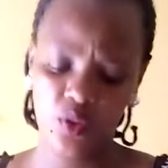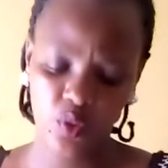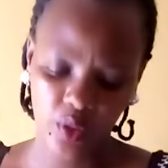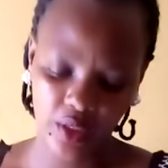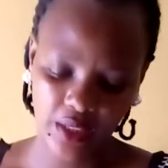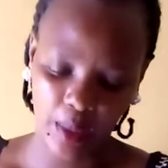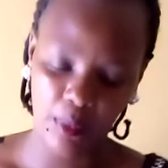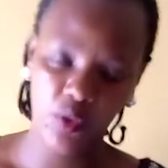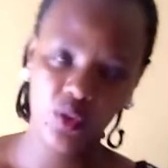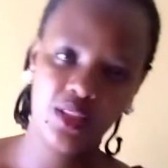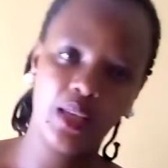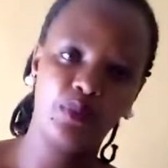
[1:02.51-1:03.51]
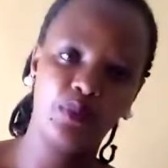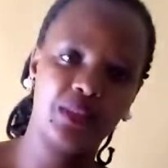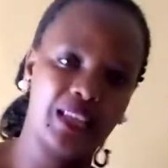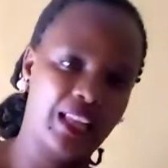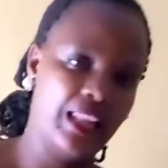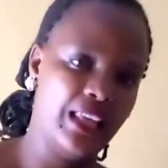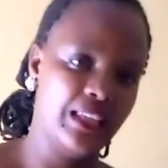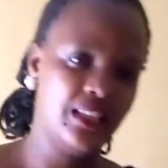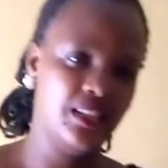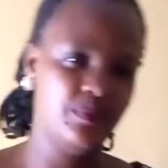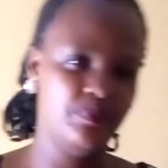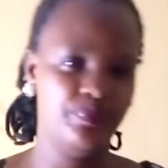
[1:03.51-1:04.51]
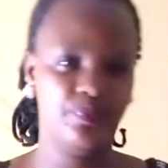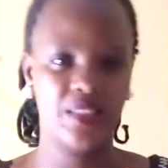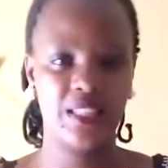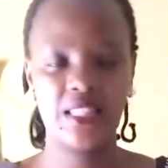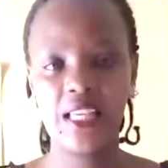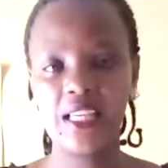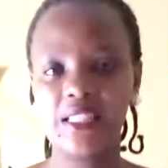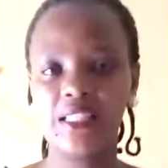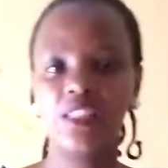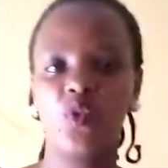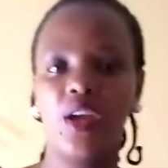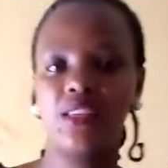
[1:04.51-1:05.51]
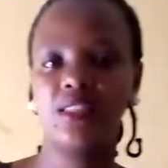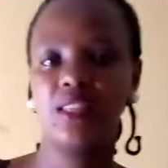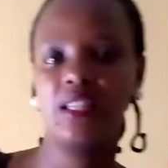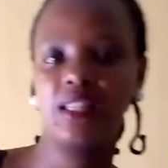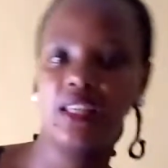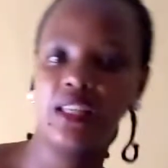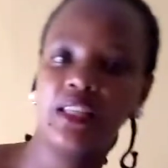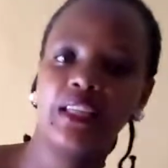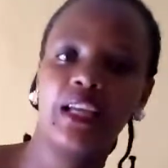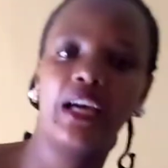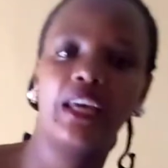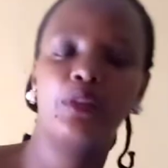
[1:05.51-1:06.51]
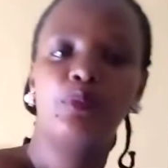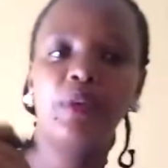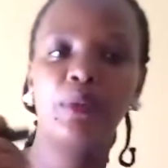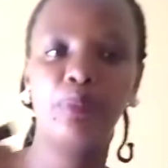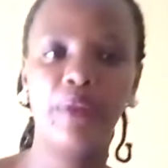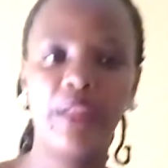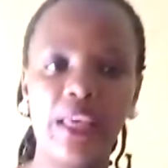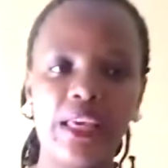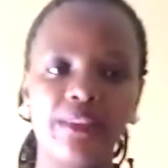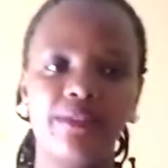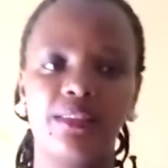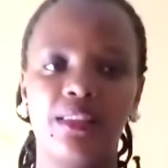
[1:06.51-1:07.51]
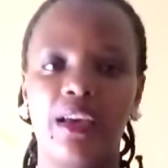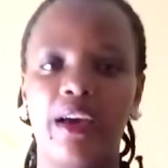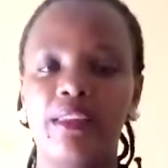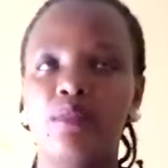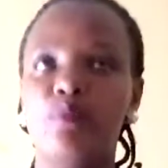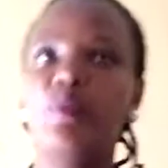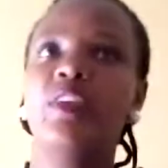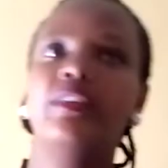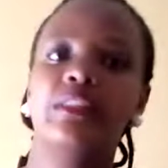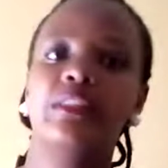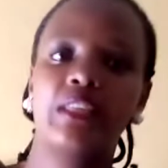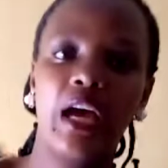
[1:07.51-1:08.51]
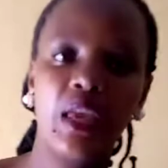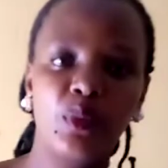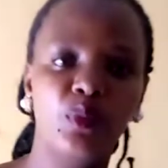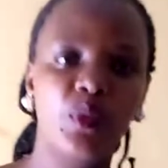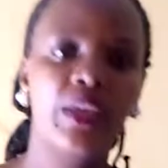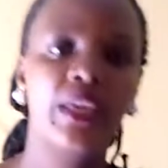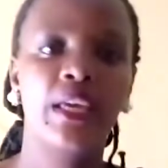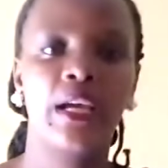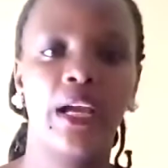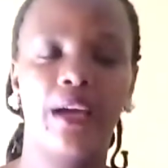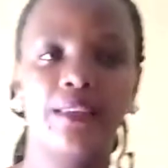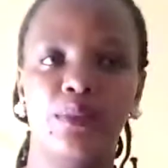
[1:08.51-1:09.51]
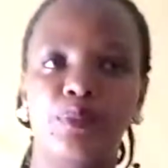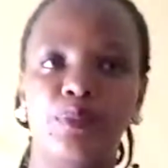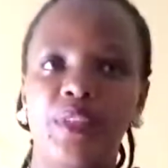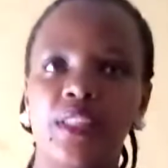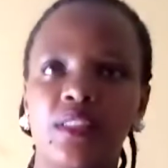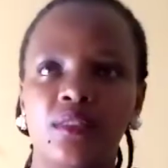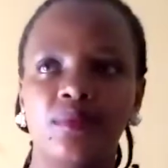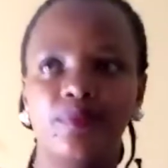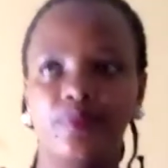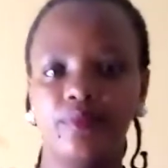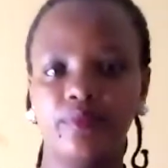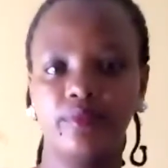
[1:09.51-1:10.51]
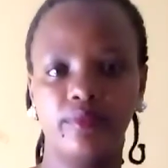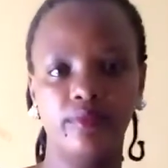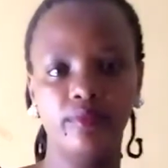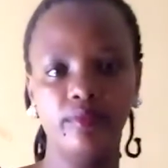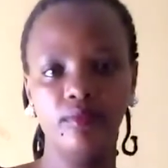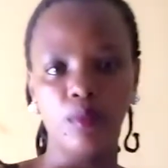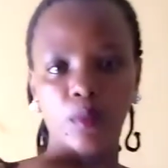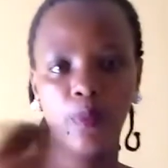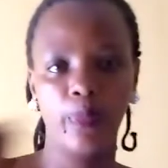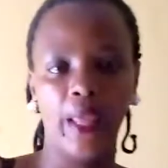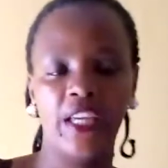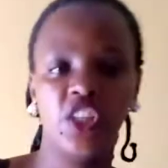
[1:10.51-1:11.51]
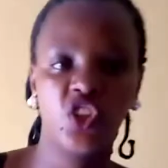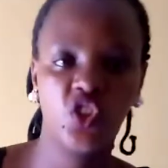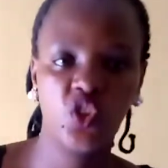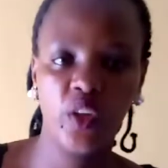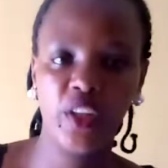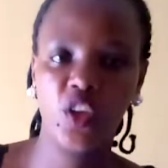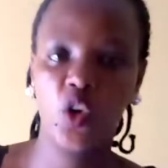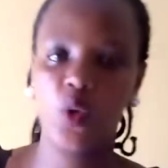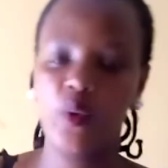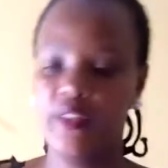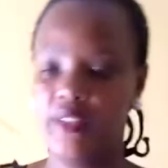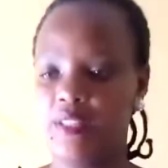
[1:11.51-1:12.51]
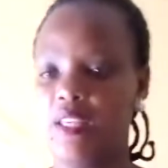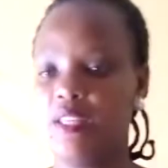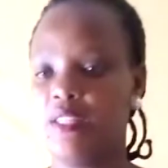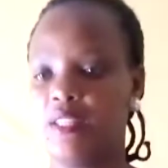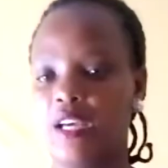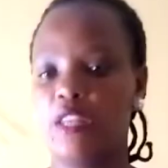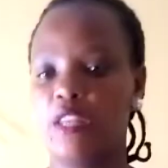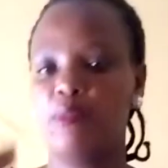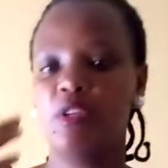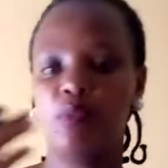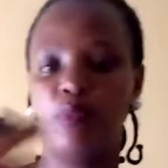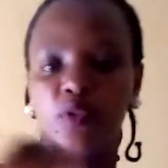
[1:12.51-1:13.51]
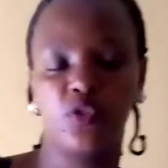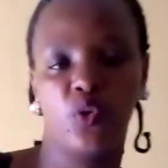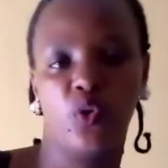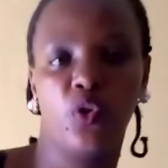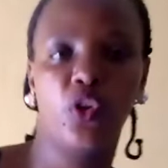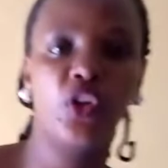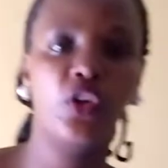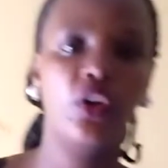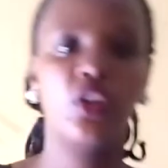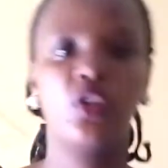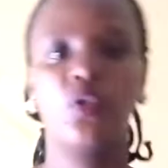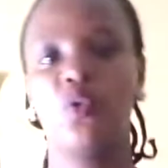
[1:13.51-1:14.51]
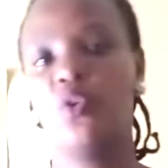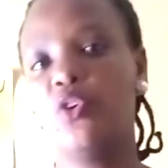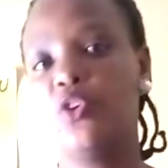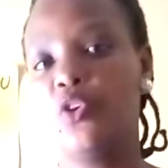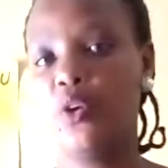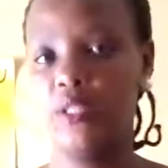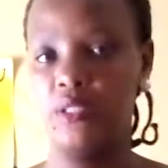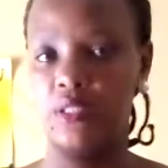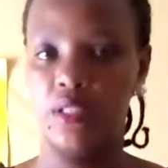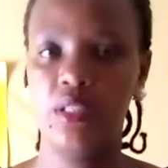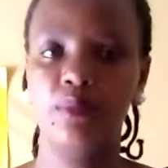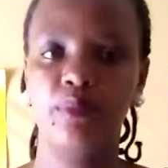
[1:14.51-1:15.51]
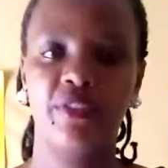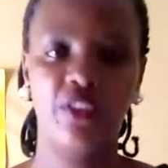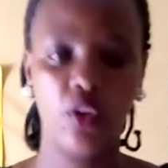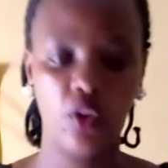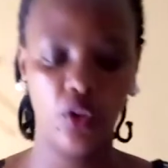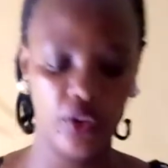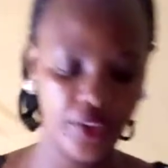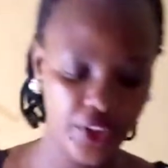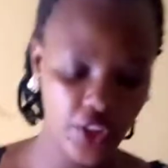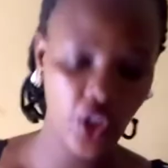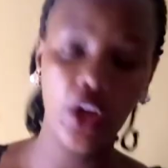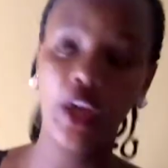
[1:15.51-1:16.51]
talked about something like setting, where I said setting can be place, can be time, can be historical. We said it can be in post-colonial, in colonial, and before colonial.